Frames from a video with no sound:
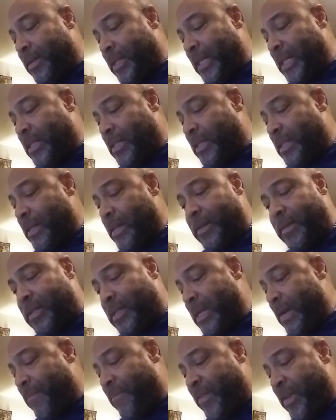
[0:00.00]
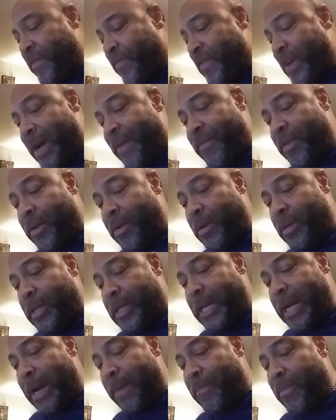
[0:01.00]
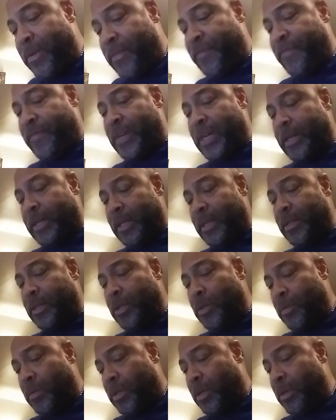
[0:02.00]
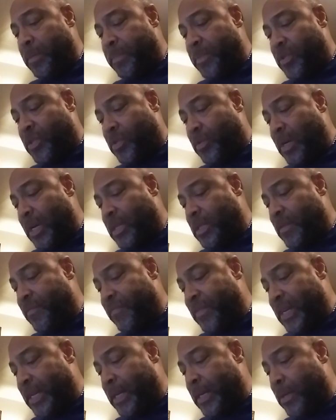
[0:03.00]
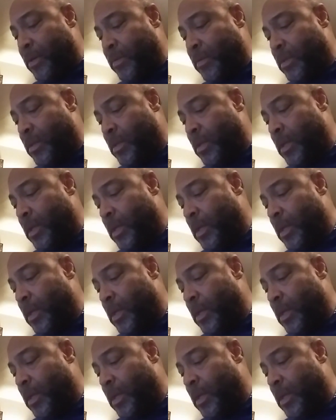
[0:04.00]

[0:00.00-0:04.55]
D7500 camera fucking YouTube instruction videos